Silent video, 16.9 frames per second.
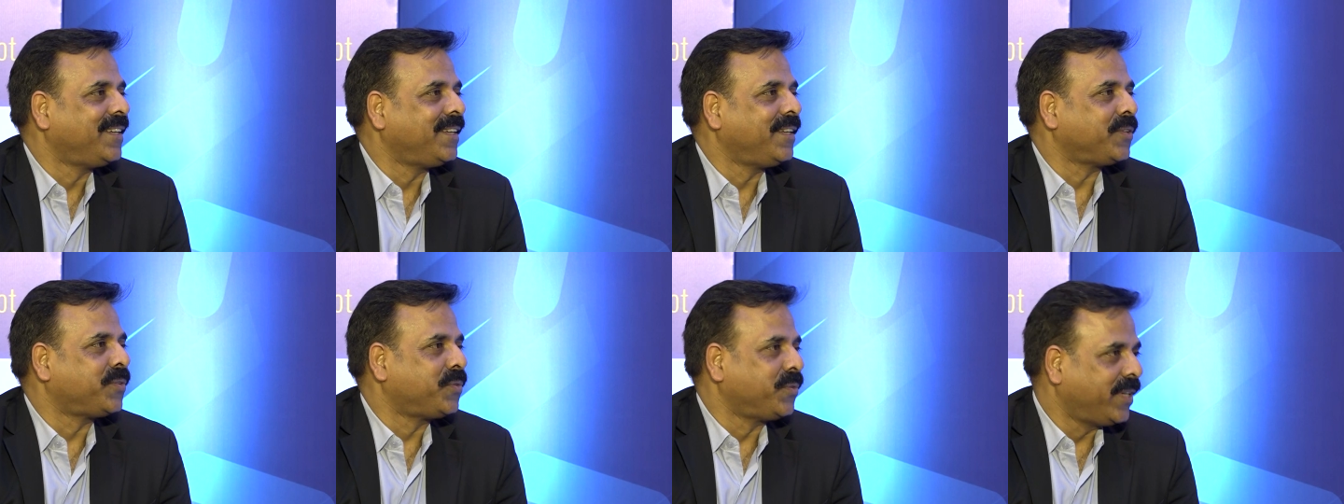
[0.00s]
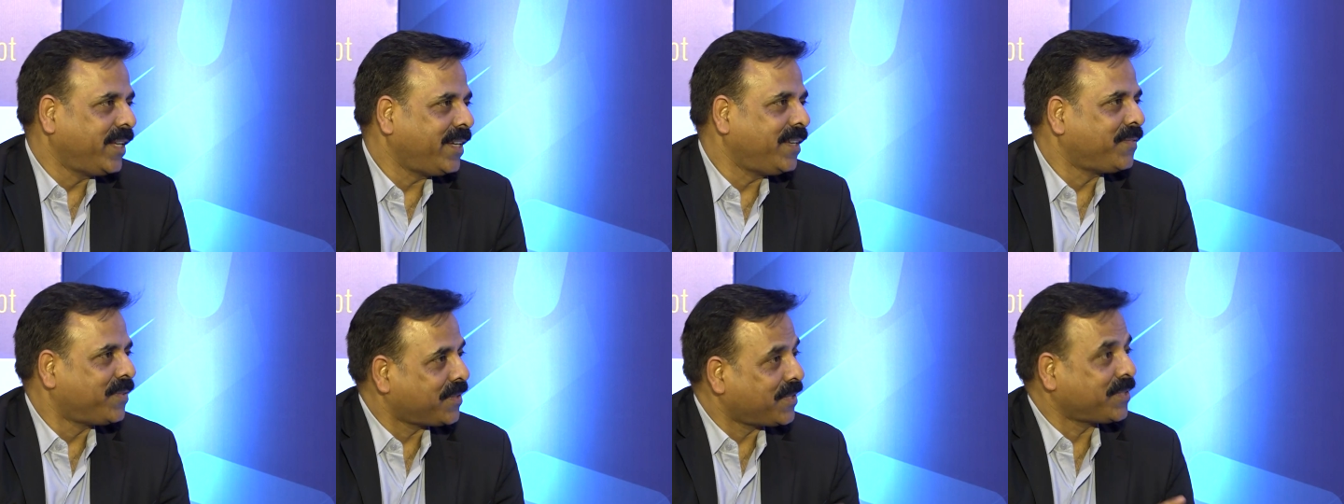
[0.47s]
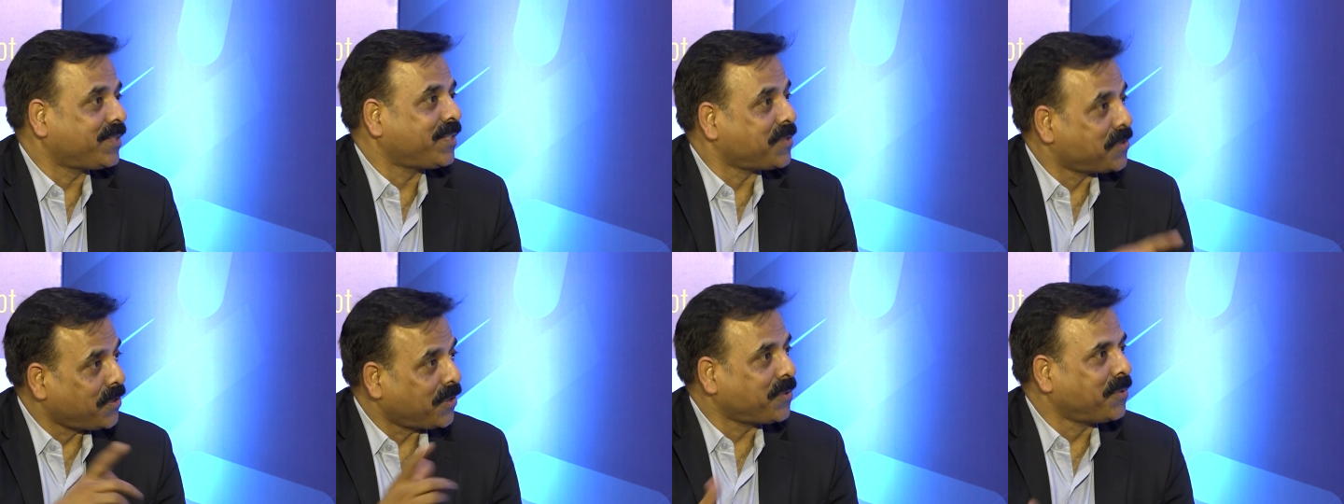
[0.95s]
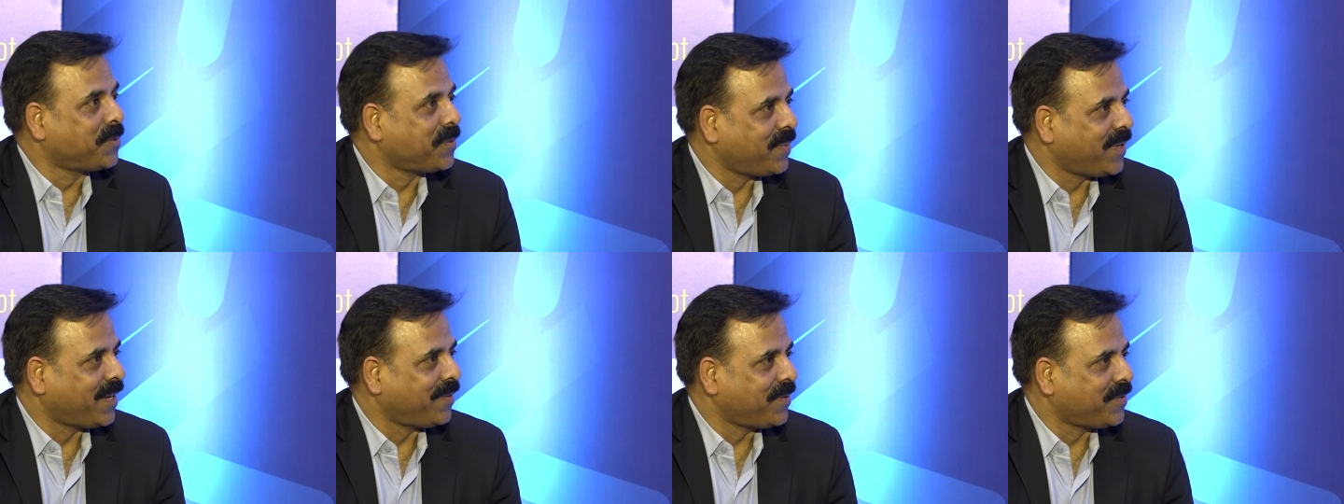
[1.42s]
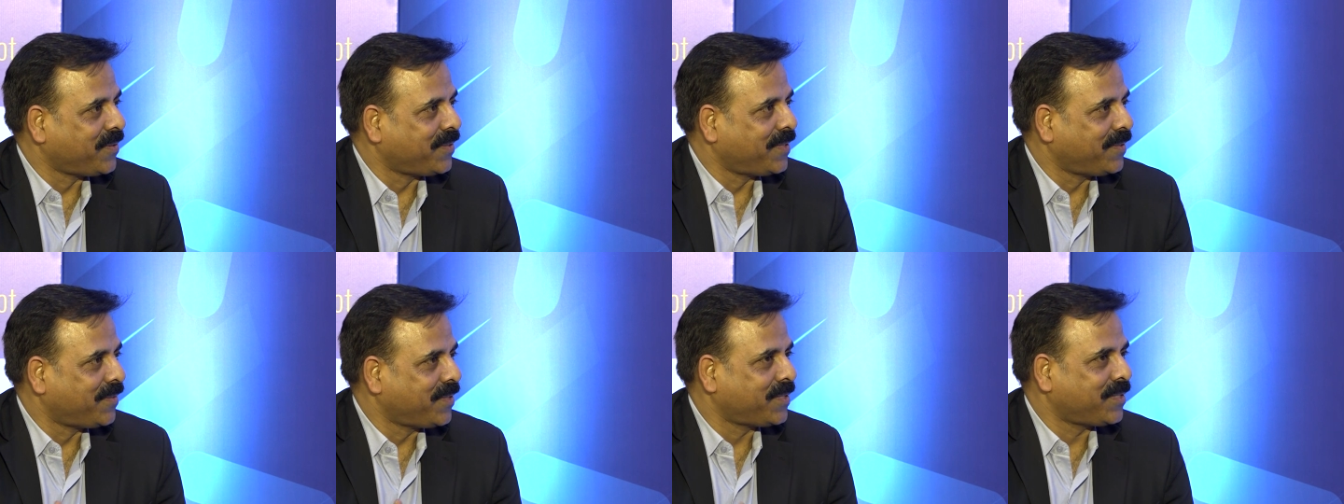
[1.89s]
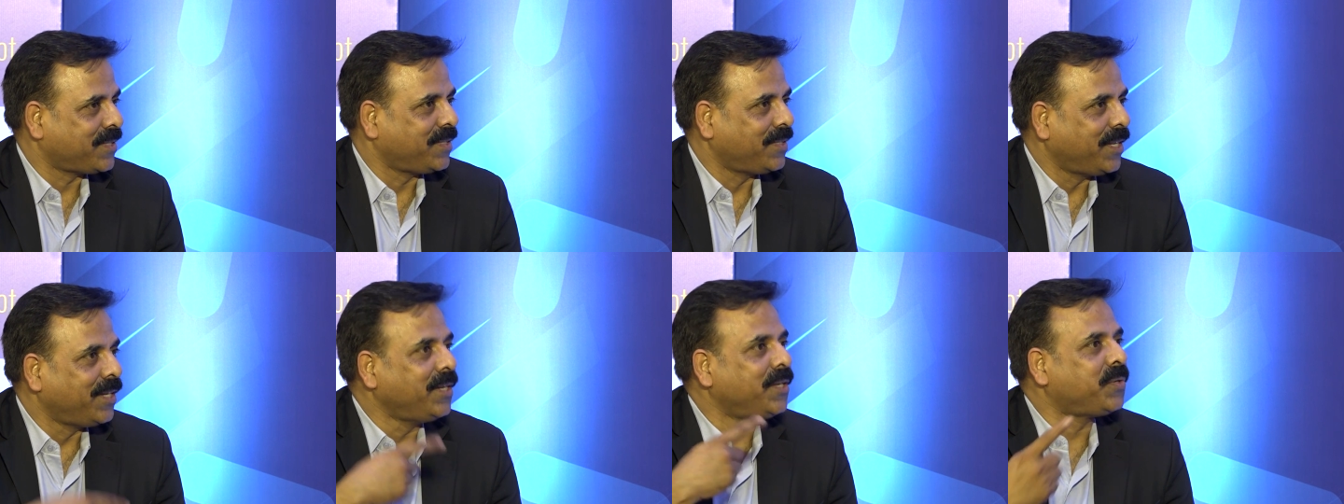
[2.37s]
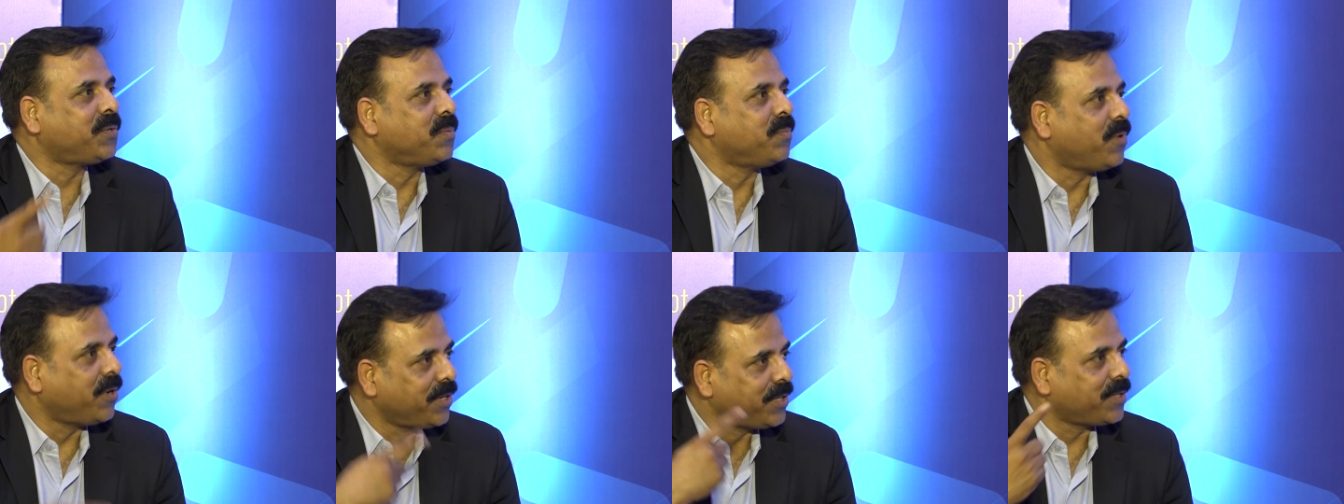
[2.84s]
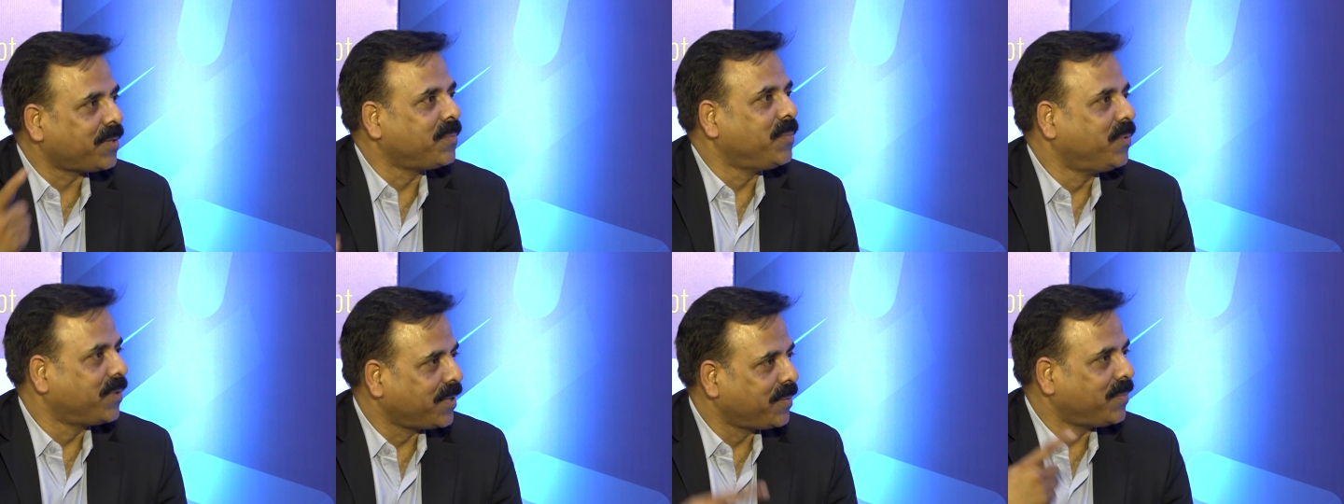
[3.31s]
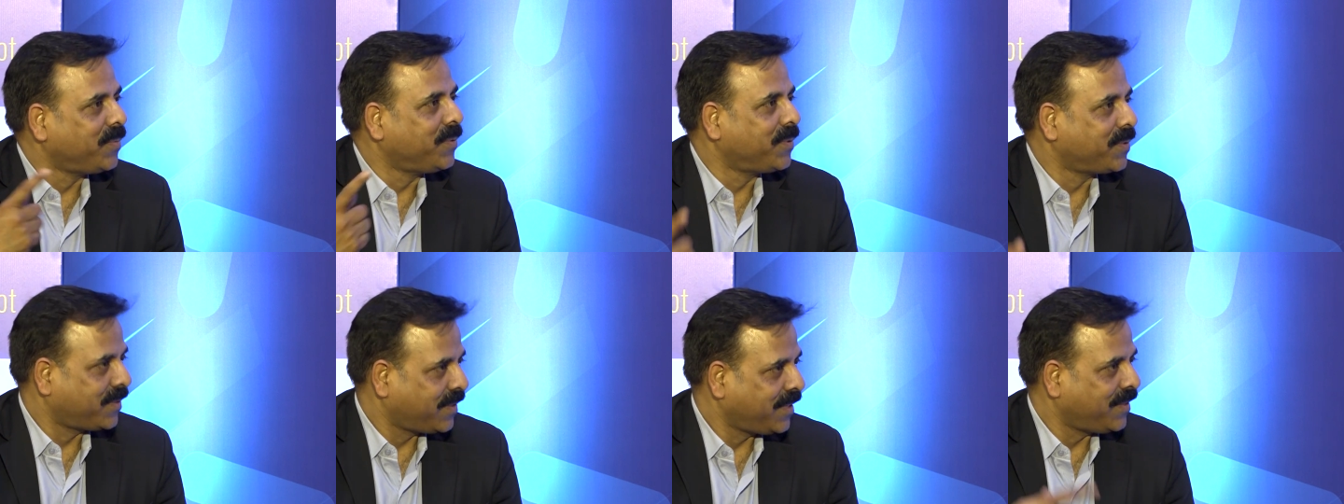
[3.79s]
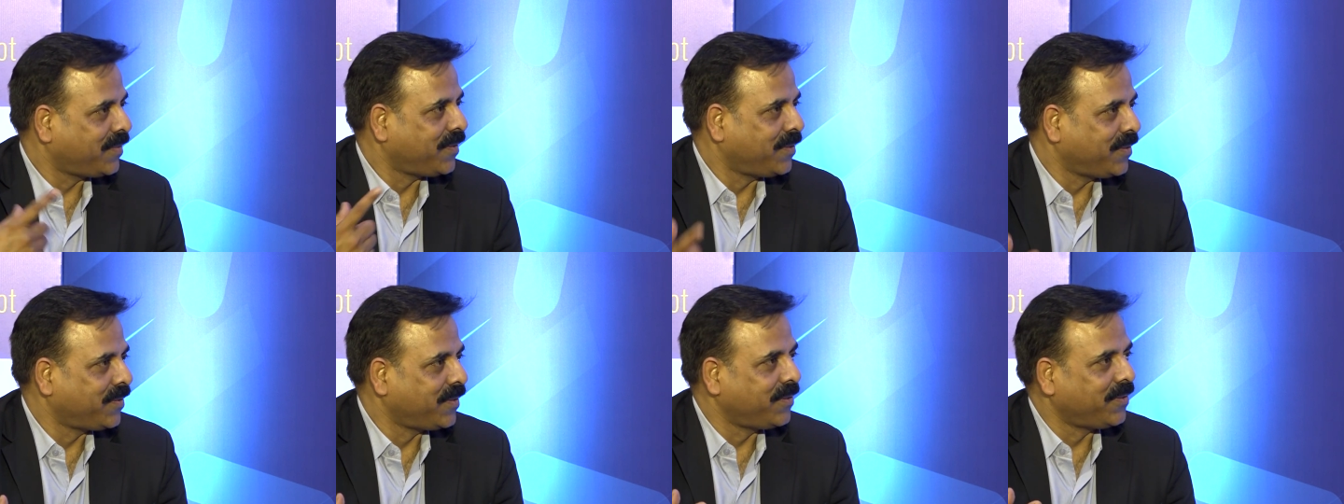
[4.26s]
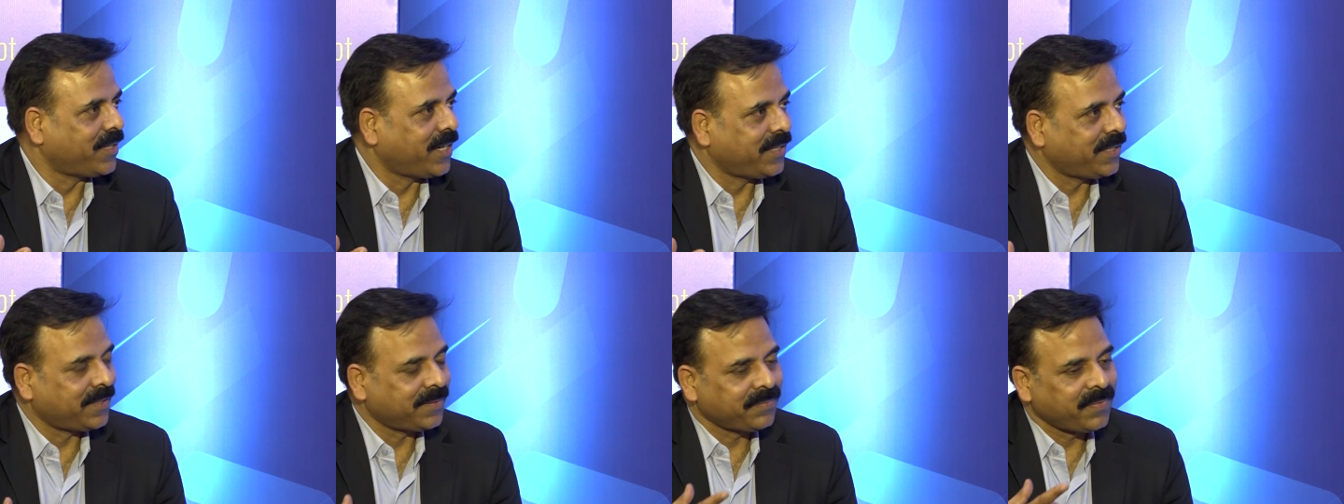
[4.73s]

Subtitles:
Now, today, infrastructure is not going to be heaven for the investor. They need to monitor more and more, if you look at it.